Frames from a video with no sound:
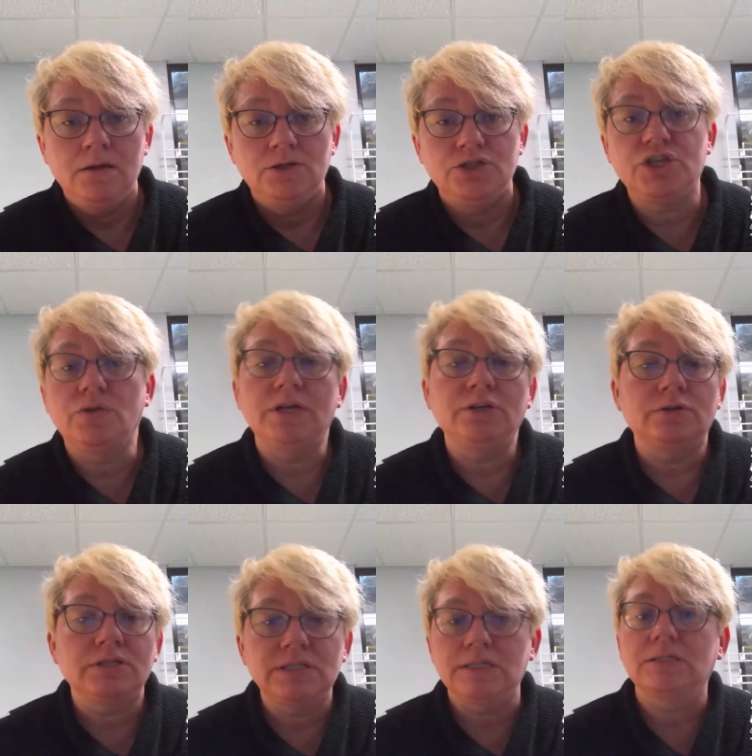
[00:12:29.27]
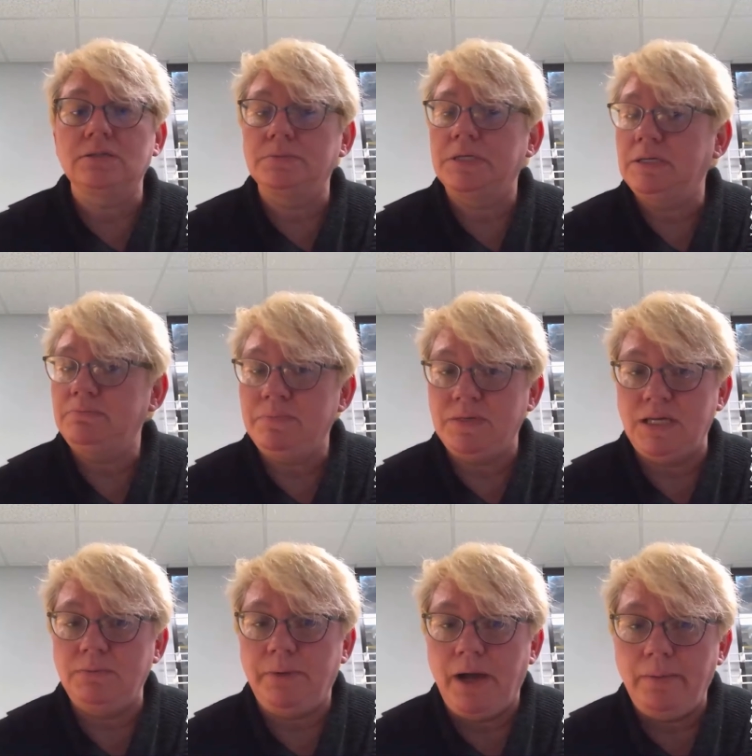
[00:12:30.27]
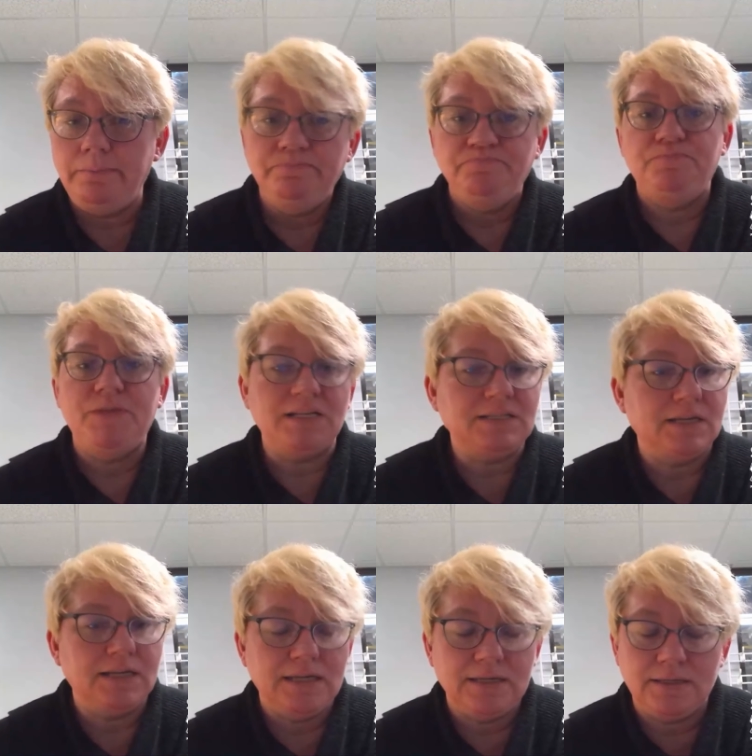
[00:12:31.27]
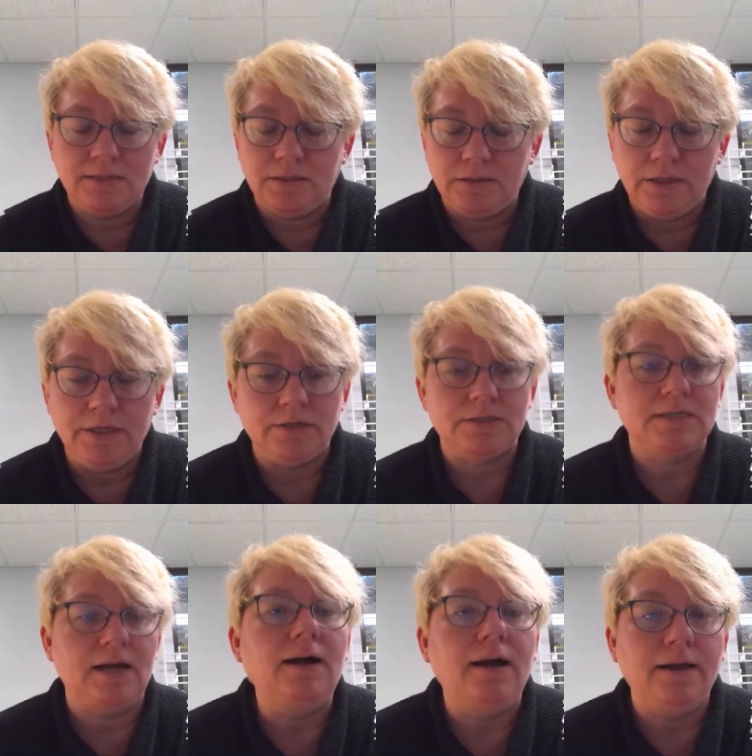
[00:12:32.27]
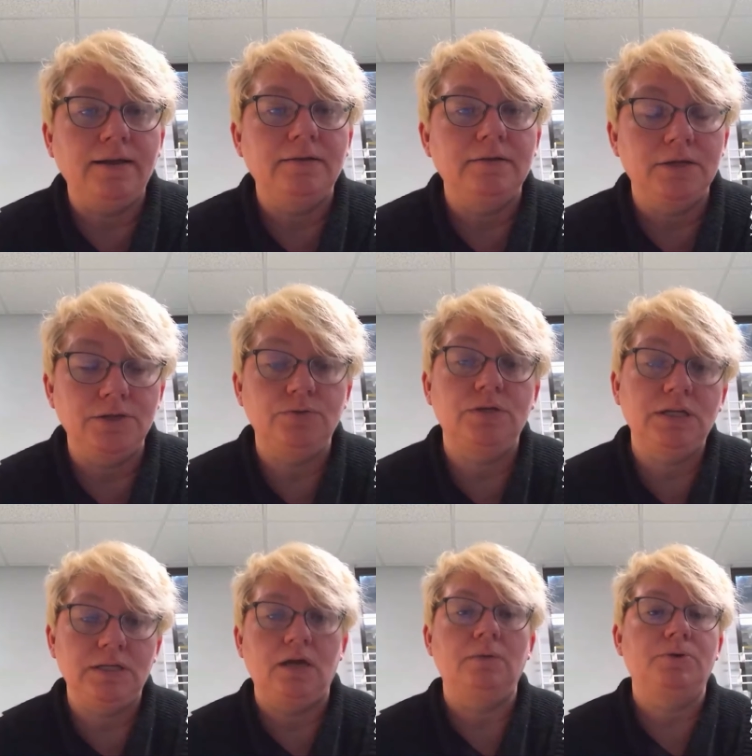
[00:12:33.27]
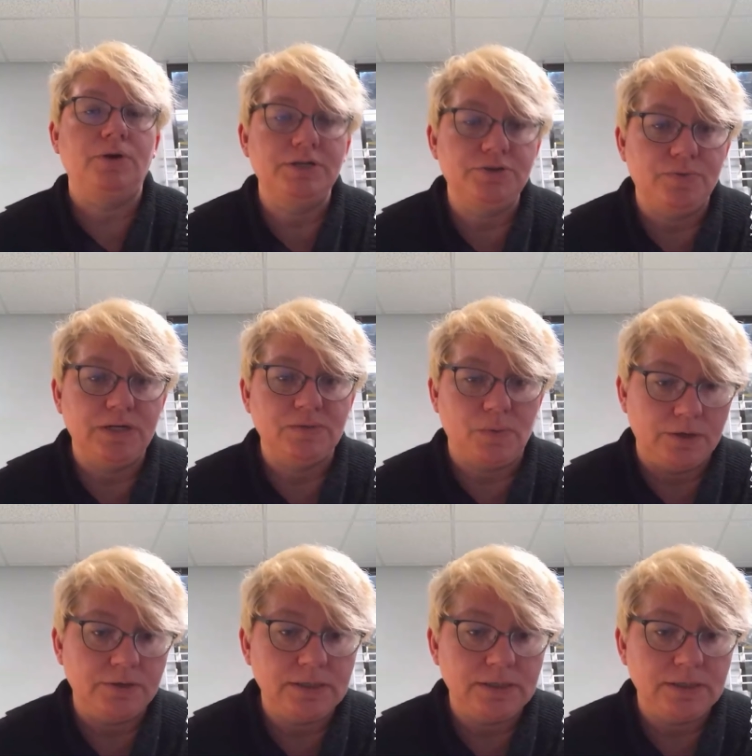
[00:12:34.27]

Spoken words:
so that your system can keep up, that's a clear sign that you need to upgrade your wastewater